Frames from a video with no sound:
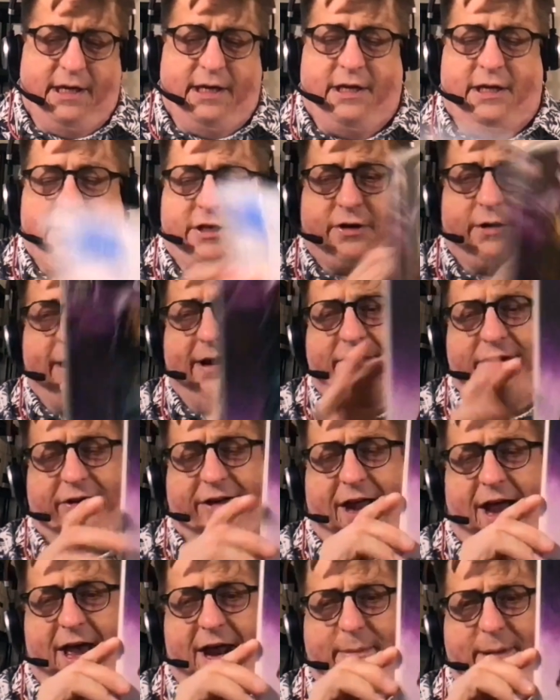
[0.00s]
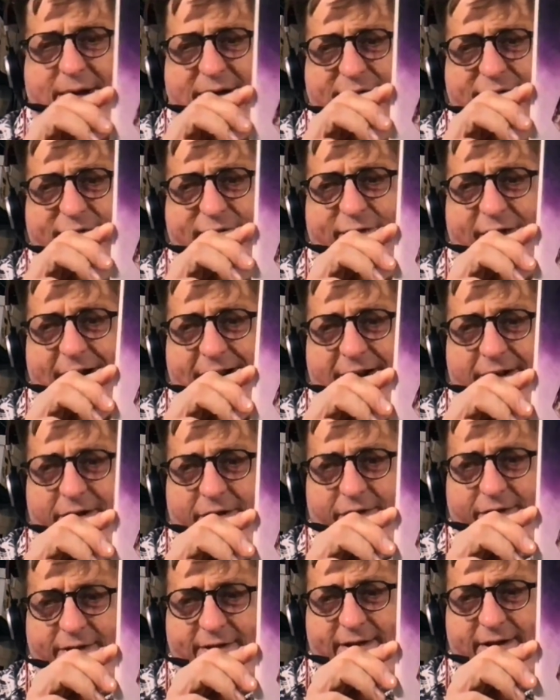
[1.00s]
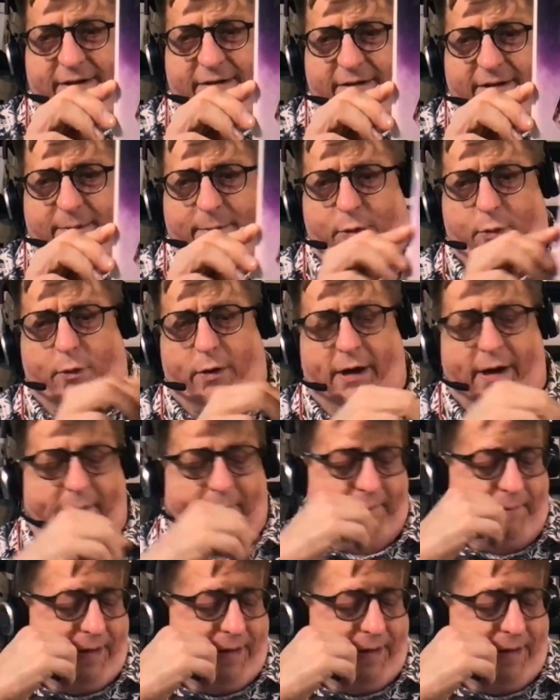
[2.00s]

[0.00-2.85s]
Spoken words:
Strange Academy Finals, number one.